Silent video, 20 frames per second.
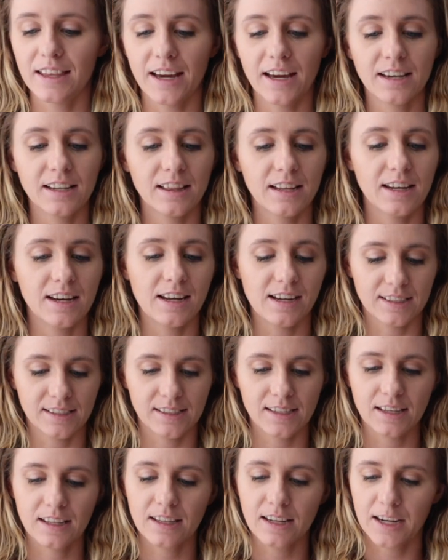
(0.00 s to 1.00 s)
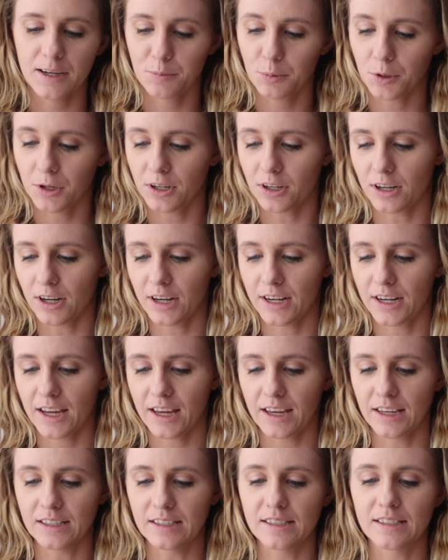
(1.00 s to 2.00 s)
then the next thing that I put on
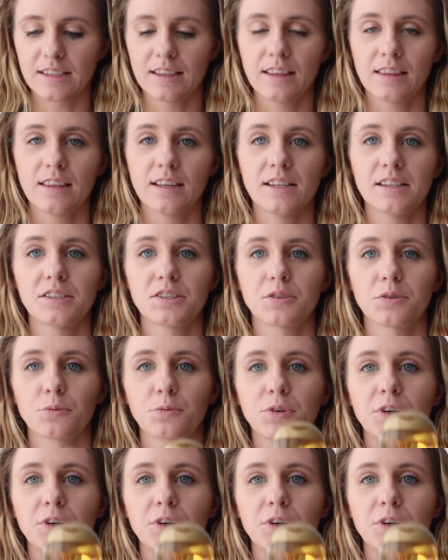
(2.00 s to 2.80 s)
is this